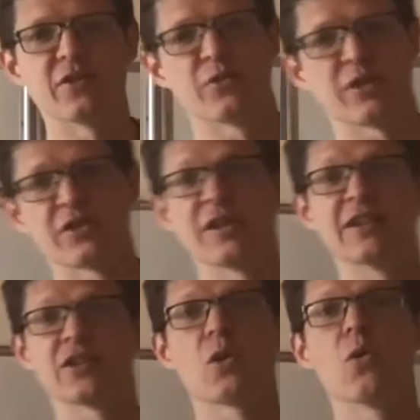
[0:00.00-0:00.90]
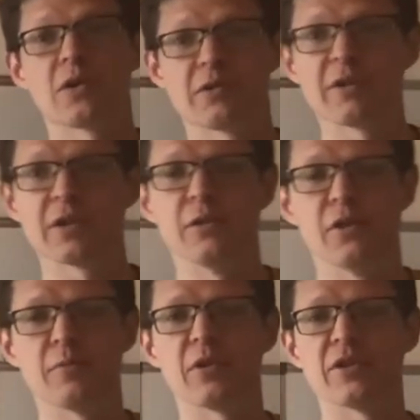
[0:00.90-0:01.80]
There's no such thing as a quark or a
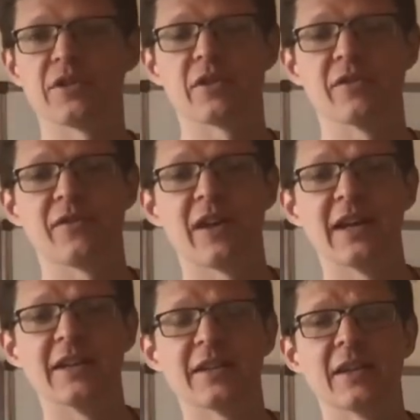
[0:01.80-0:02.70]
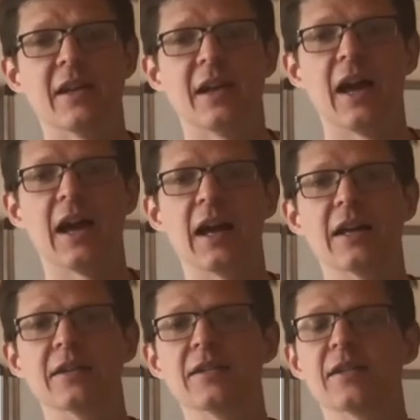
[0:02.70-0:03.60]
gluon because they're confined.
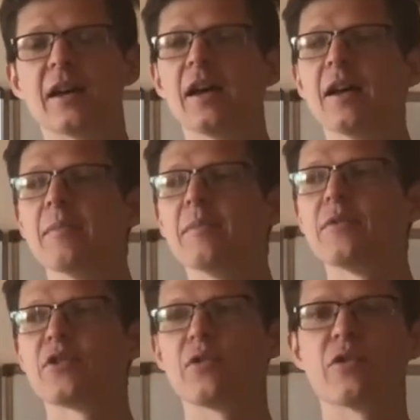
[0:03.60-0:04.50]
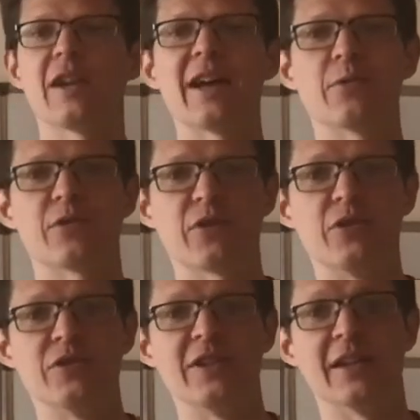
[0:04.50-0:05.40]
And so your language for
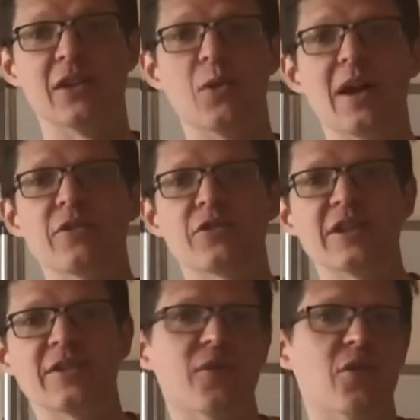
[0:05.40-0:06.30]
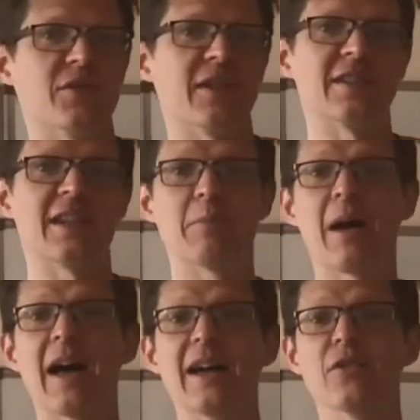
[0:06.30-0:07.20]
QCD at low energies involves things like
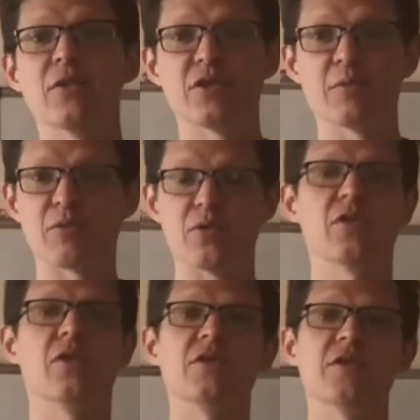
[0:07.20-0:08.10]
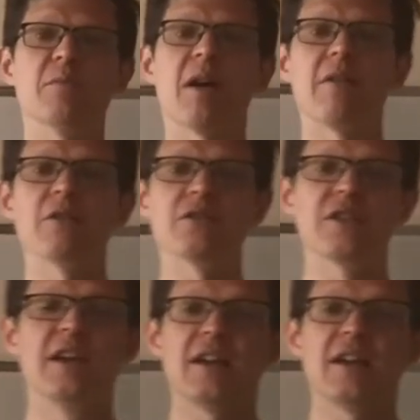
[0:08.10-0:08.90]
pions and protons and baryons.